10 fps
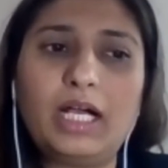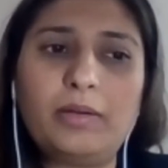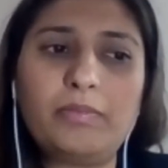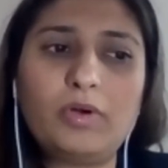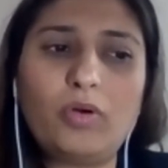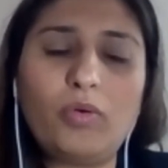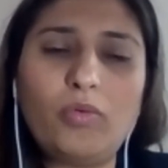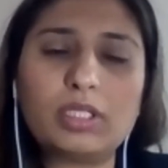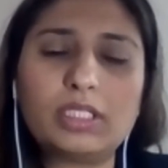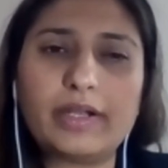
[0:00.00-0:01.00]
Um,
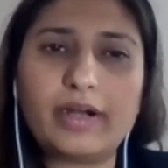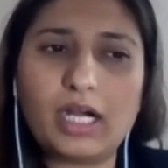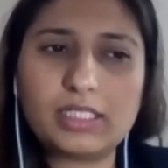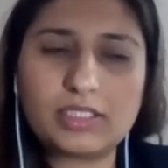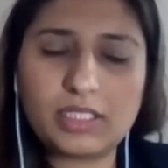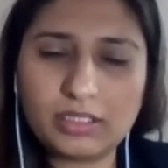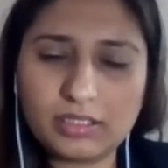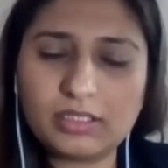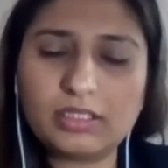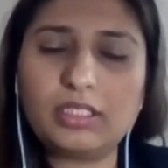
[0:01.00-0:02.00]
there are
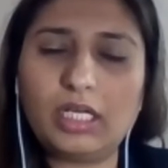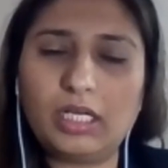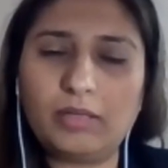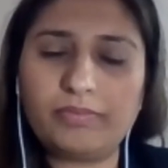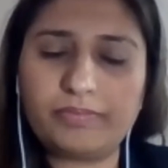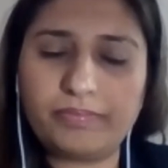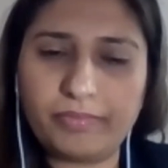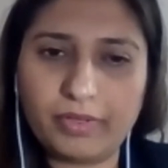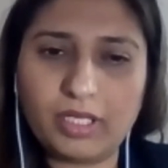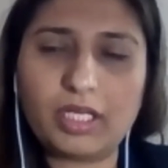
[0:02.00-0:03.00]
certain um,
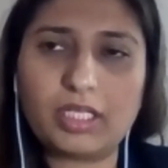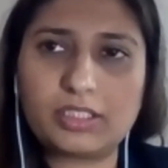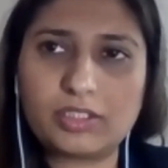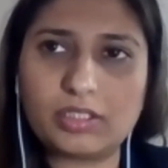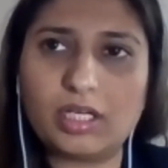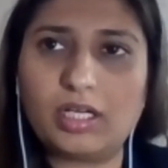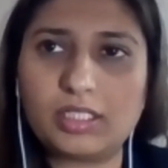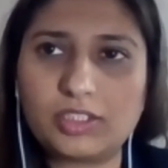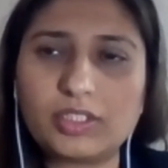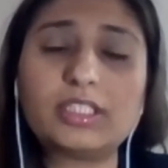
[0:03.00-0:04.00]
uh,
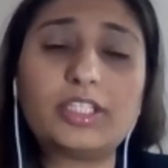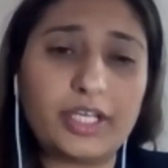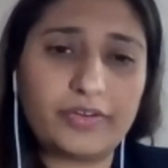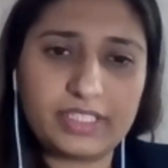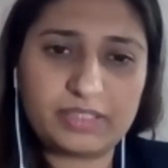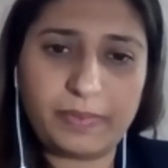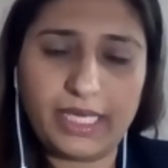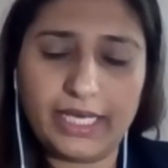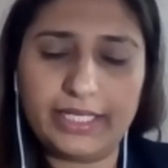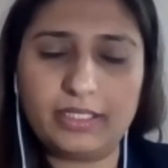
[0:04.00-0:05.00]
certain theories
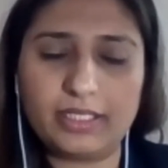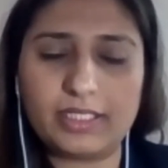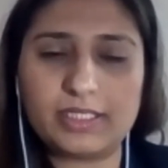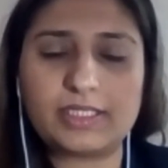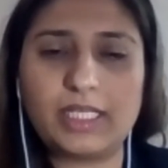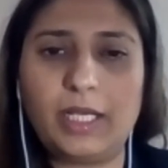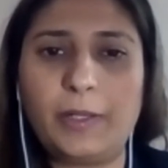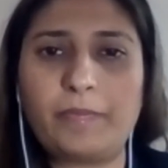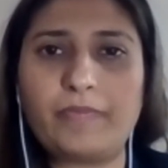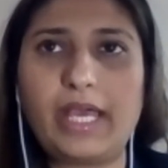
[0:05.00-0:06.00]
behind this.
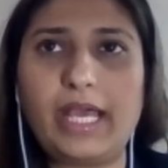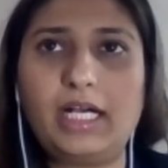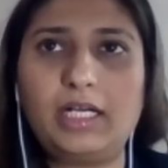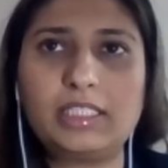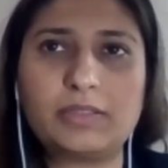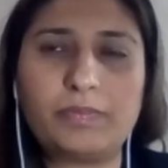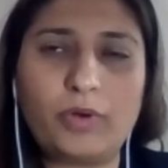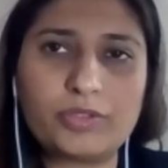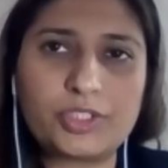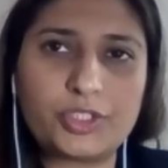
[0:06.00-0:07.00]
Um, as
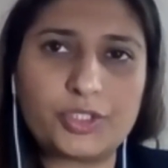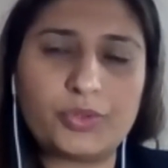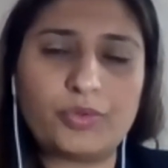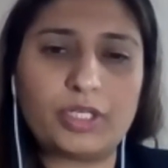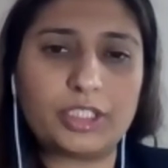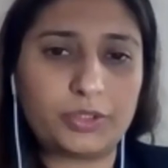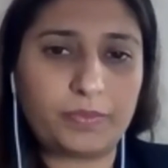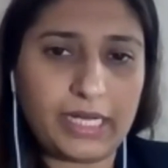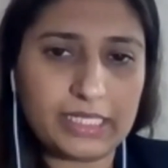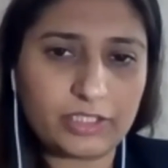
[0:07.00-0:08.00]
opposed to HER2
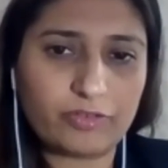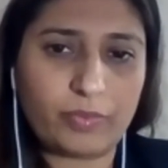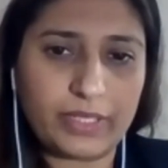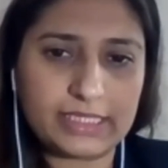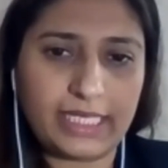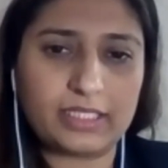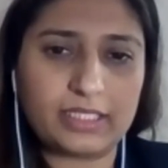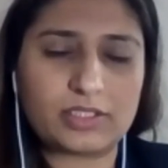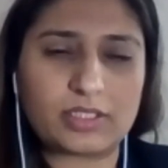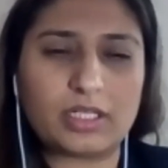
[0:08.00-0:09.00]
positive breast
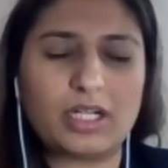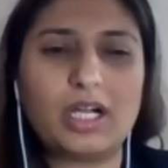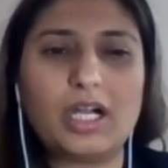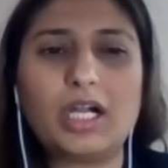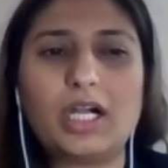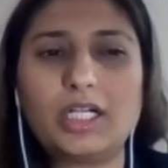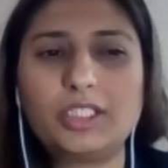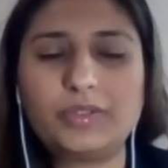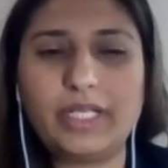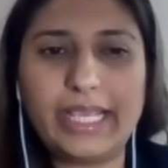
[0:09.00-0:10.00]
cancer,
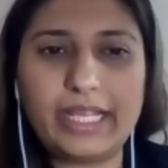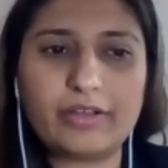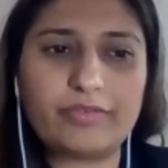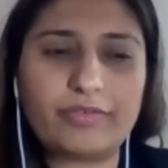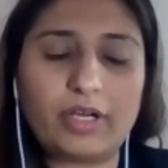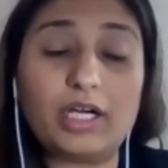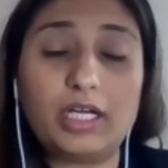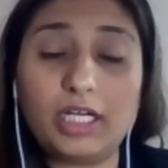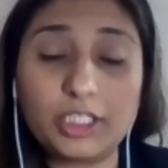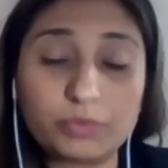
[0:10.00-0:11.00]
HER2 negative, uh,
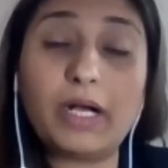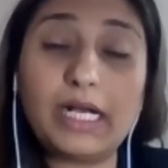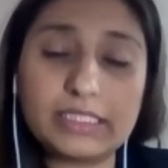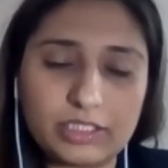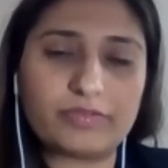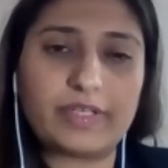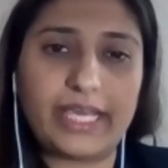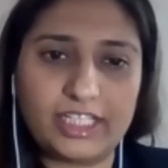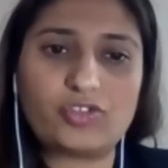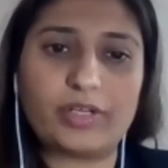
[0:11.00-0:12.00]
HER2 positive
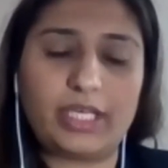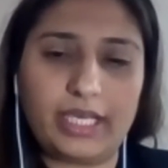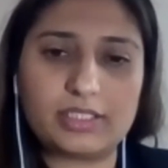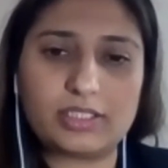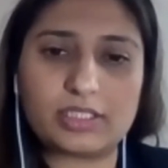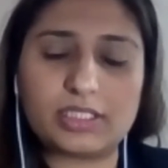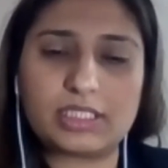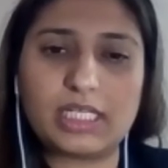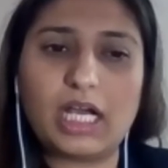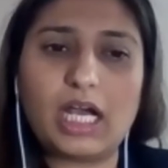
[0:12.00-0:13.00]
gastric
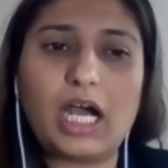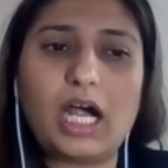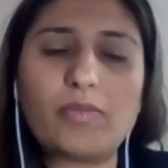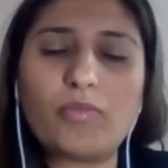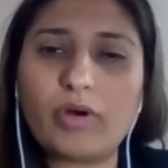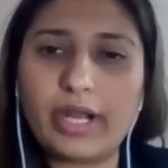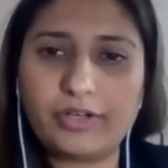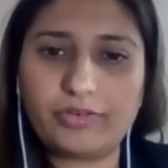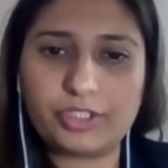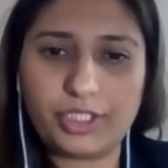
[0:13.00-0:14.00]
cancers are more
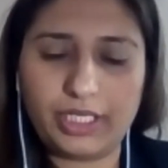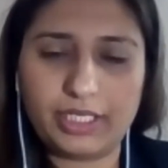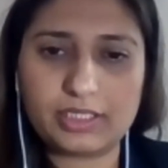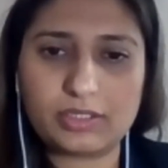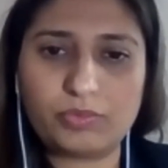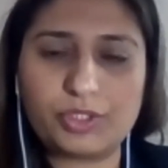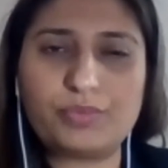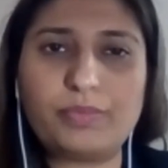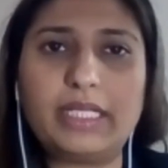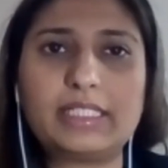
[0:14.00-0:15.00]
heterogeneous,
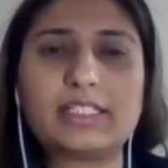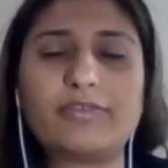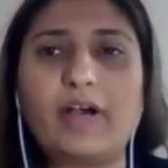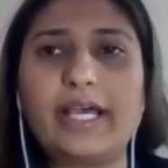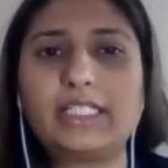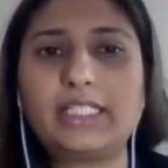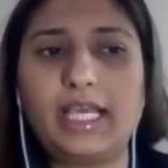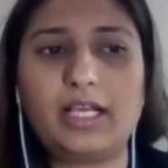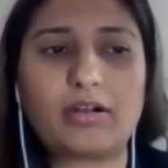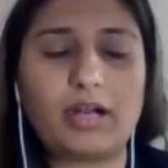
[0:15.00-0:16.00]
which means if I
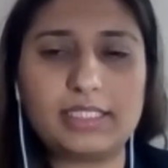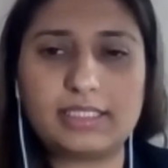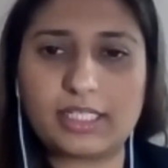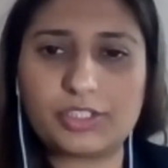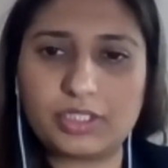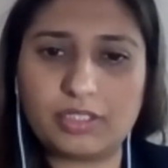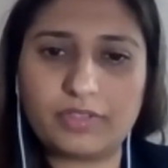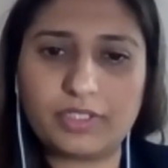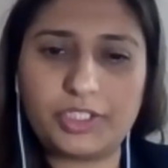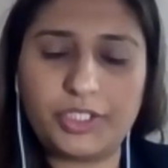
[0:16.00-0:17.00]
take a cross section of
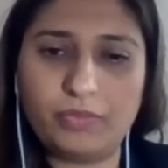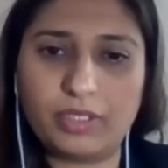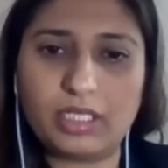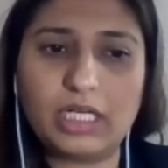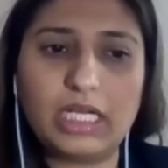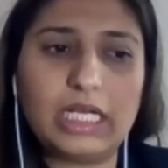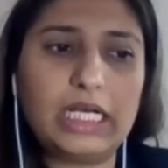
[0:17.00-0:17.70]
the tumor,